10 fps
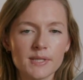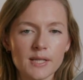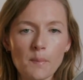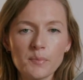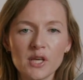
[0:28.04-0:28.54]

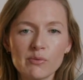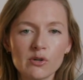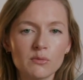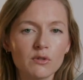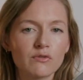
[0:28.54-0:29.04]
Some
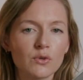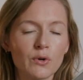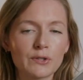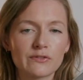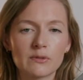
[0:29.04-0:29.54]
people moved
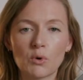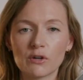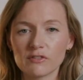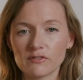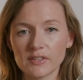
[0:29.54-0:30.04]
roles for
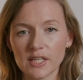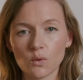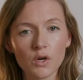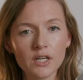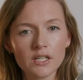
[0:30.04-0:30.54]
more
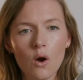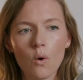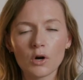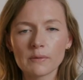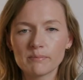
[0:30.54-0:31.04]
fulfilling work
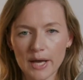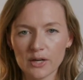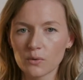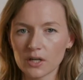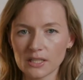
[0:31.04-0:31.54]
or
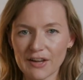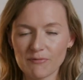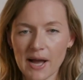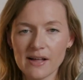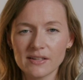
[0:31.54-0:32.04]
better
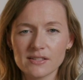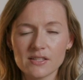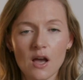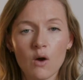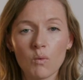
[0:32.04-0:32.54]
work-life balance,
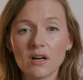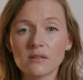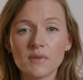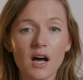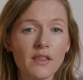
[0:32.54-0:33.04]

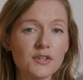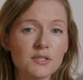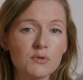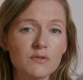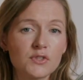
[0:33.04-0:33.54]
while
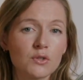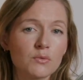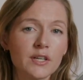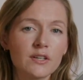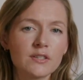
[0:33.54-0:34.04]
others moved
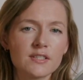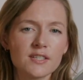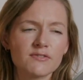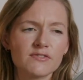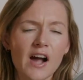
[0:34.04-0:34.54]
careers
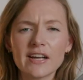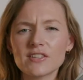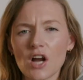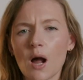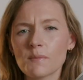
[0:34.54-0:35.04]
to find
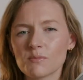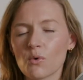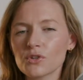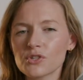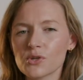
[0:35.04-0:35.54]
jobs
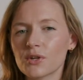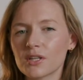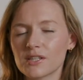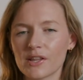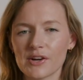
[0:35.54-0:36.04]
more
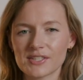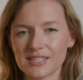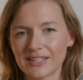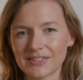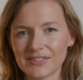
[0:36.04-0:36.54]
suited to their
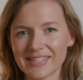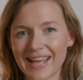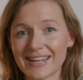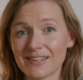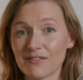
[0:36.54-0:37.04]
skills and